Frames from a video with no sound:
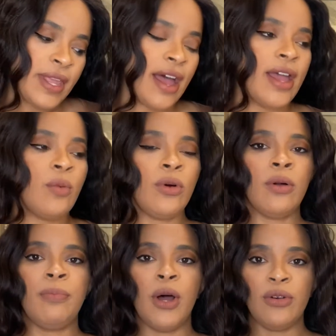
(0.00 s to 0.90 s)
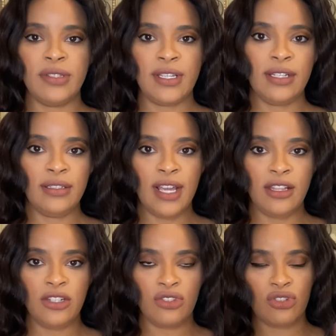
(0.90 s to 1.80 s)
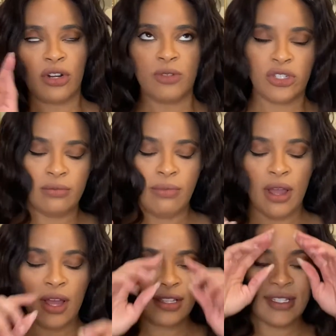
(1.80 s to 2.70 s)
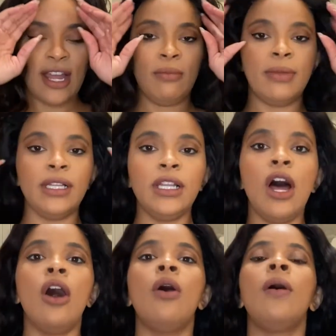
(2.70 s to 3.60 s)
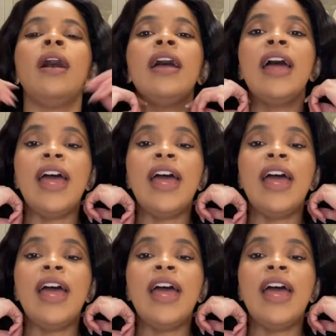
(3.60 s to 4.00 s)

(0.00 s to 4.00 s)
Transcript: I will post it in the description box down below